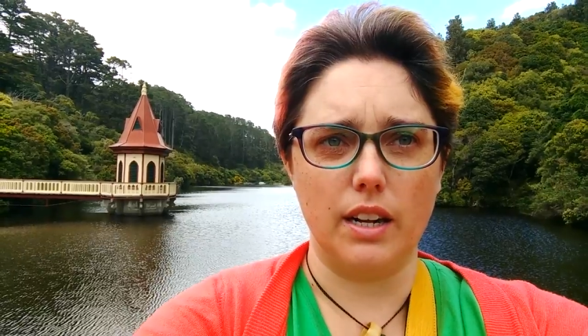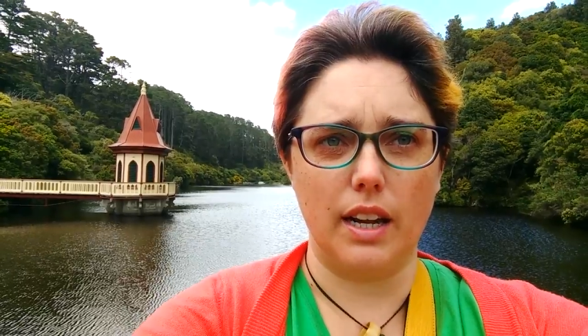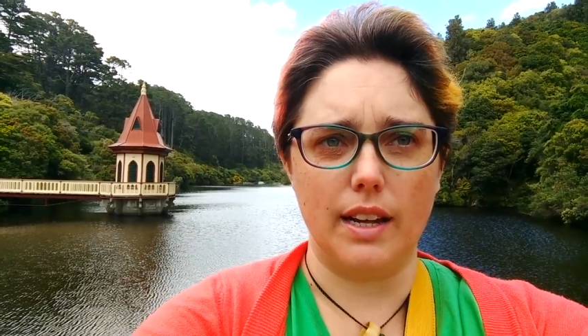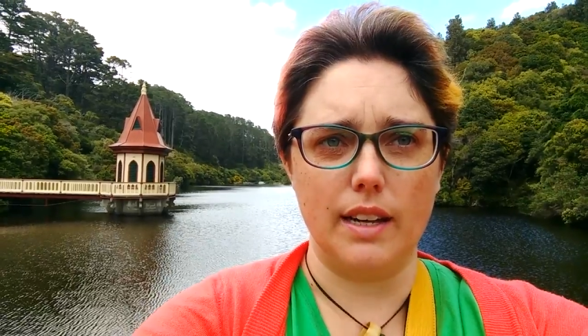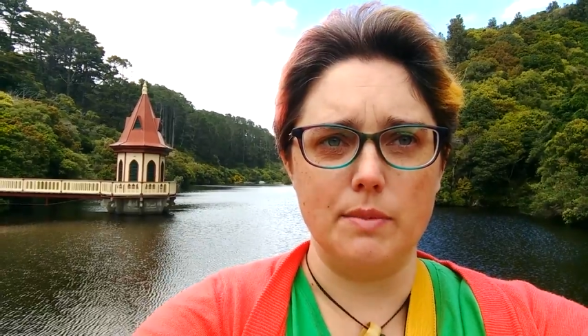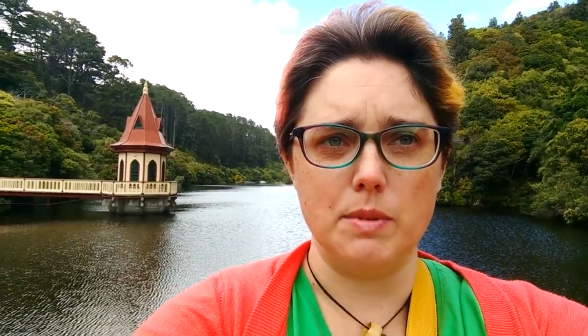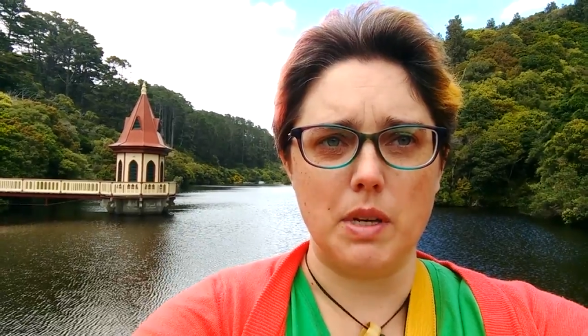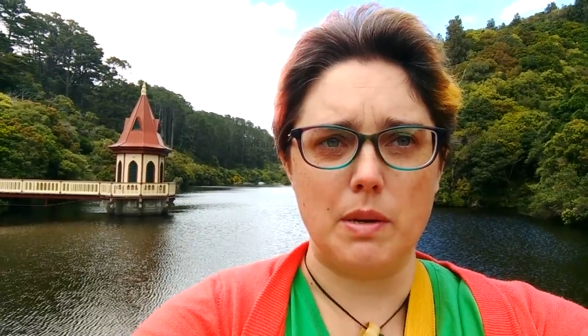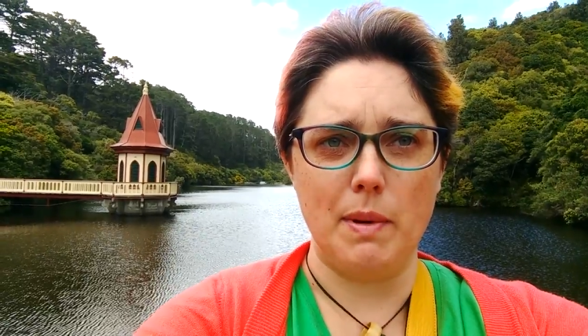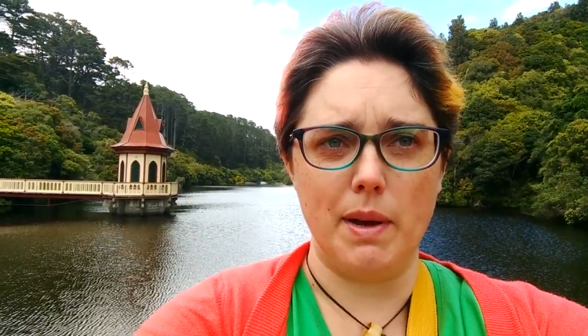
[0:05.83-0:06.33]

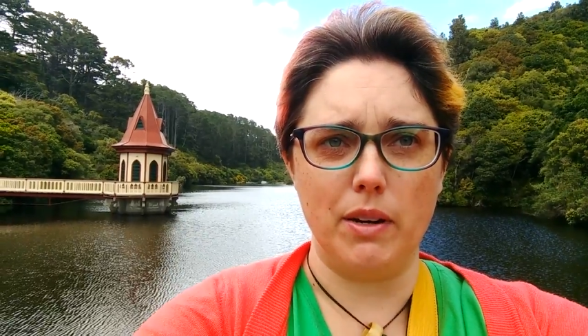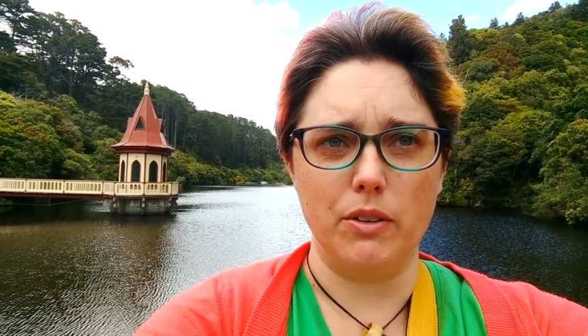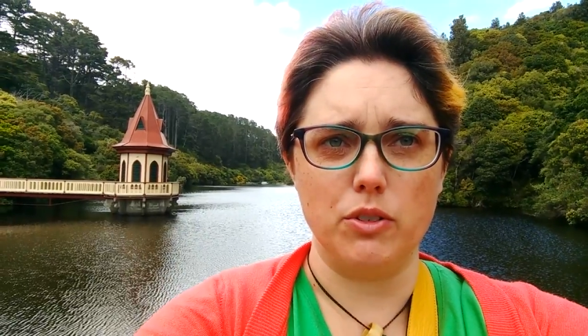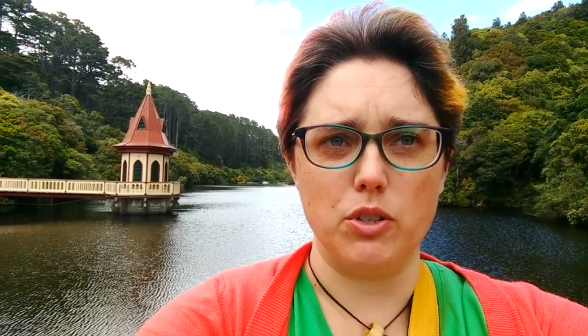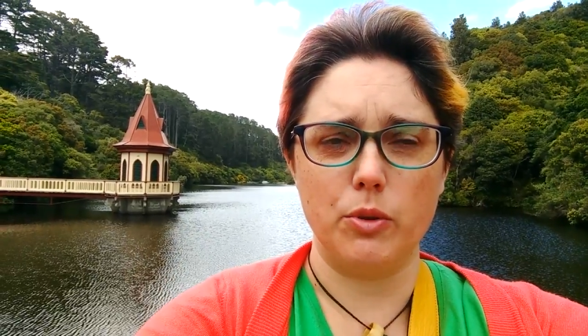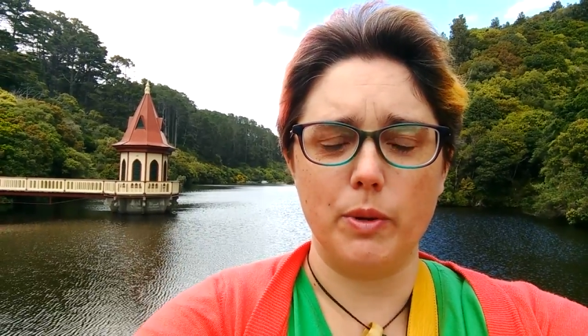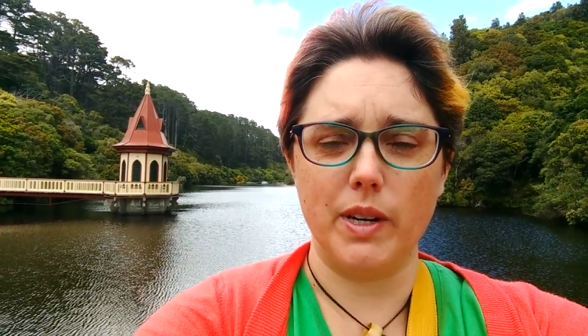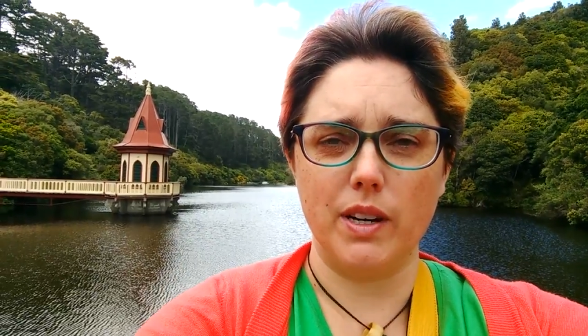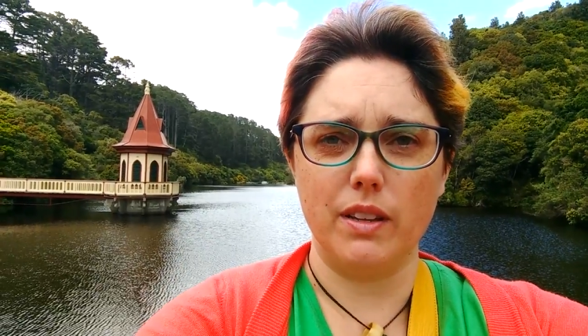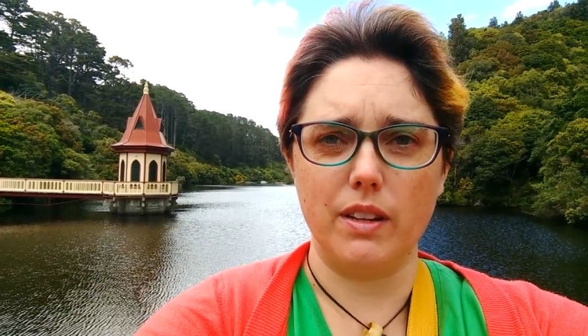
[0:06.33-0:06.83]
claims I made on
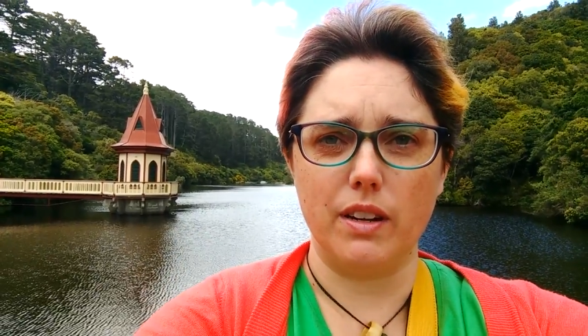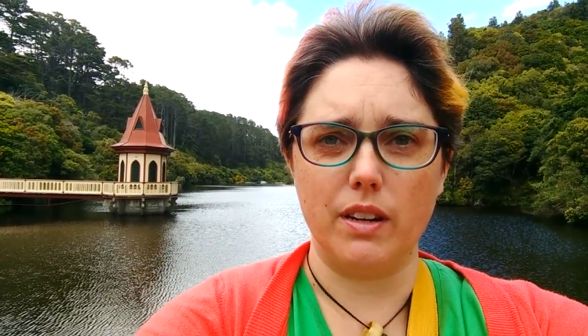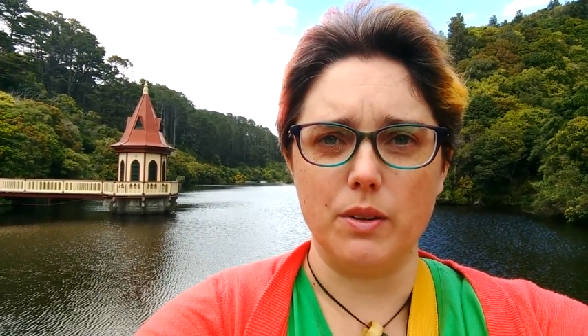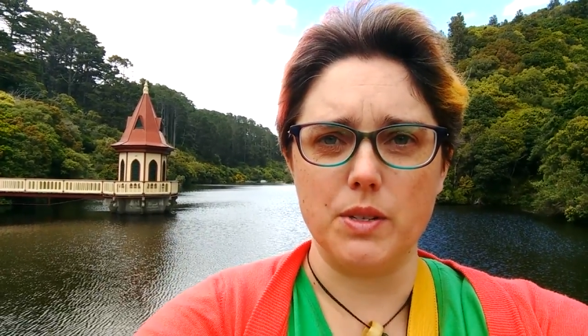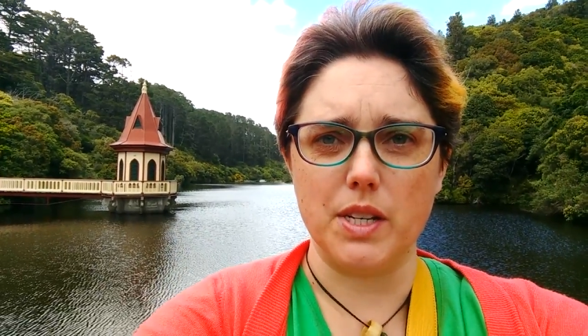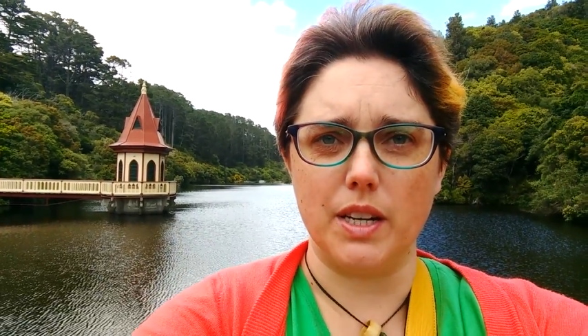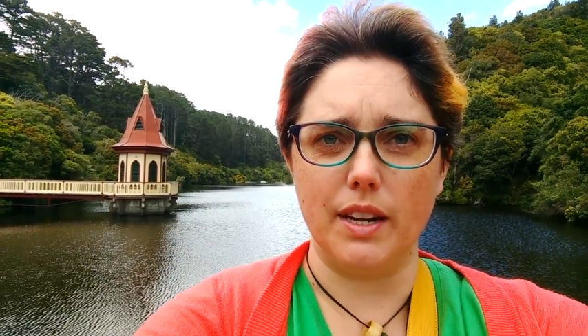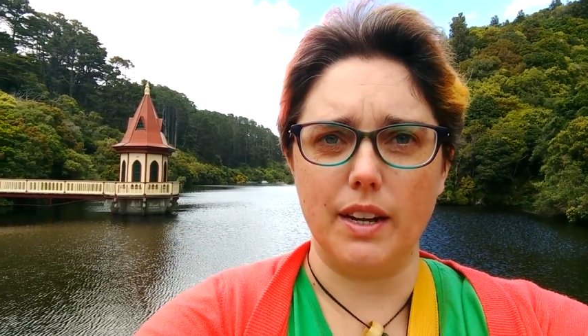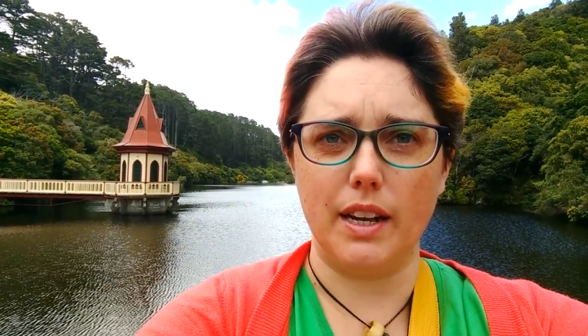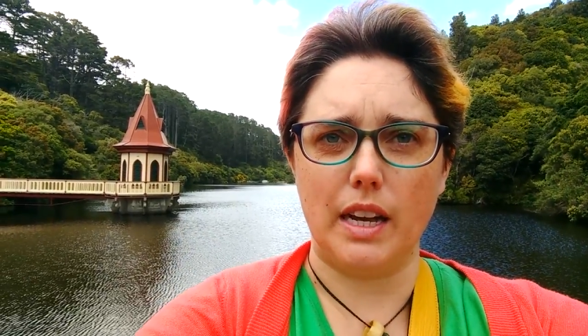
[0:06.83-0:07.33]
Twitter that I
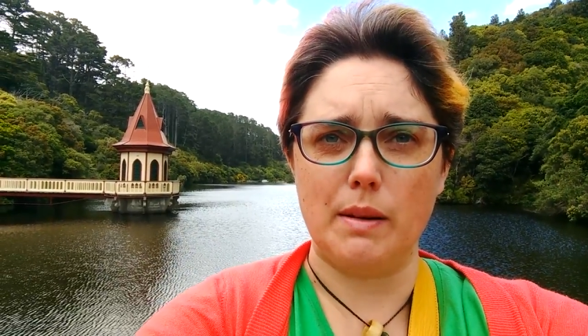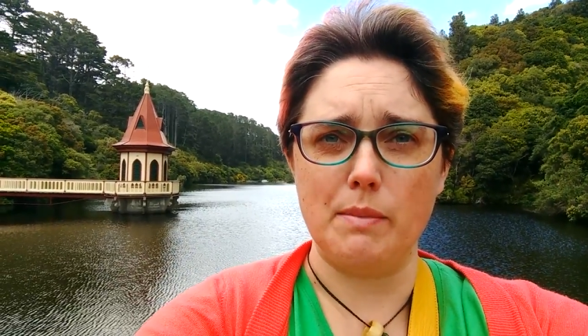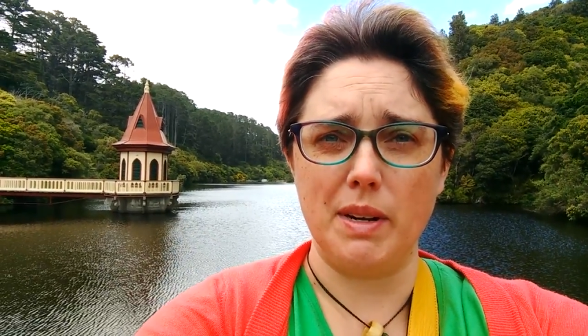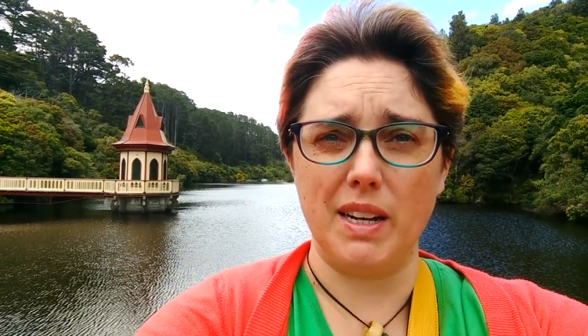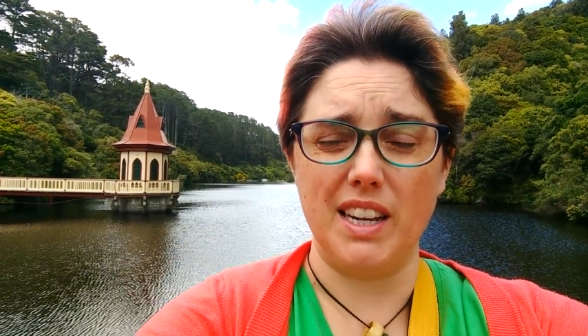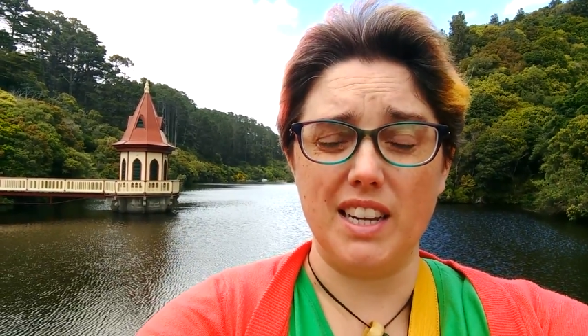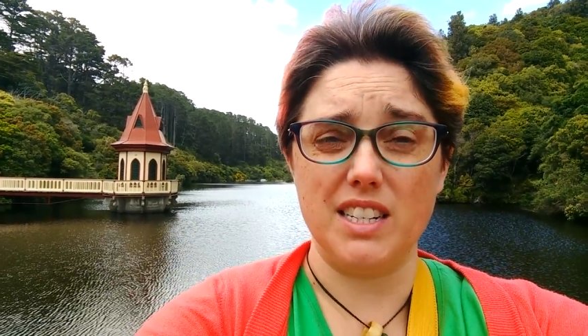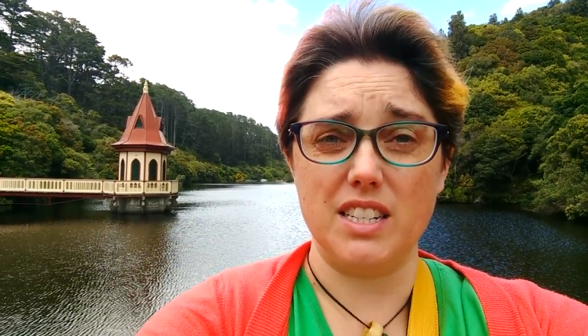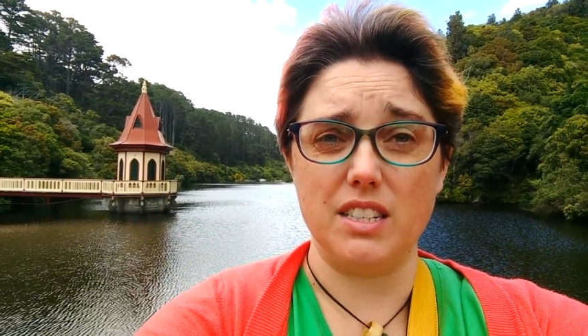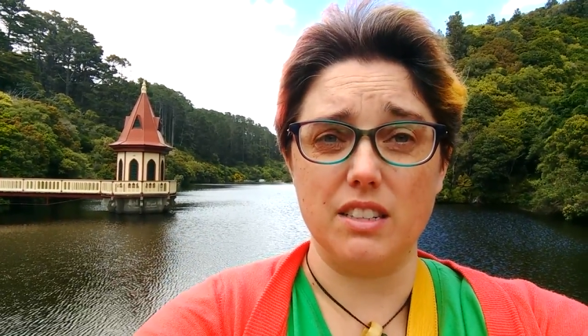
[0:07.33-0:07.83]
was going to come
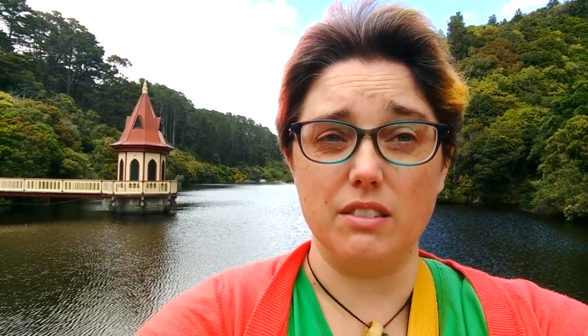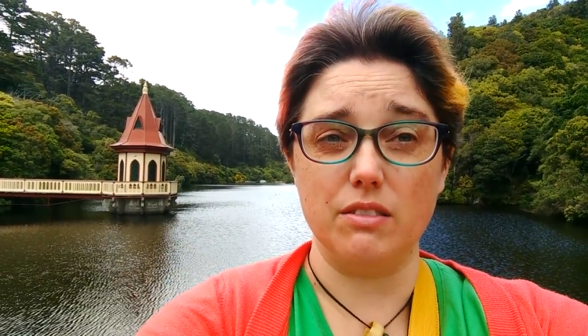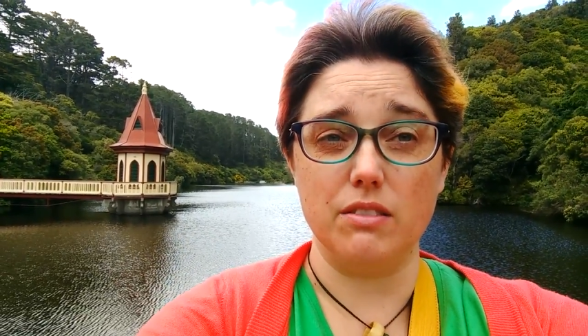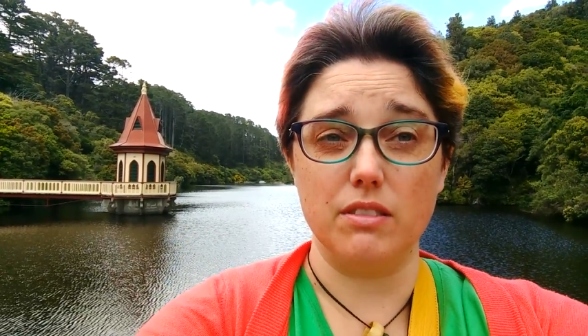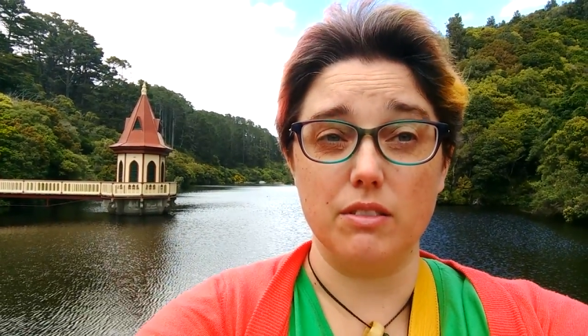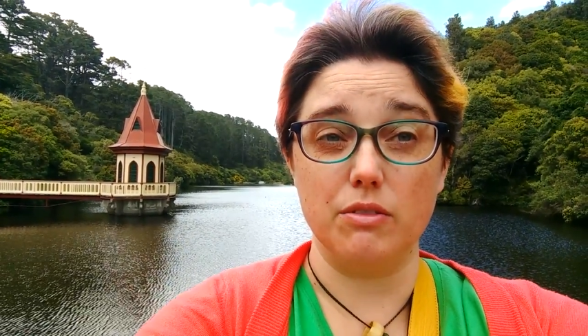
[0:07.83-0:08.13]
and get to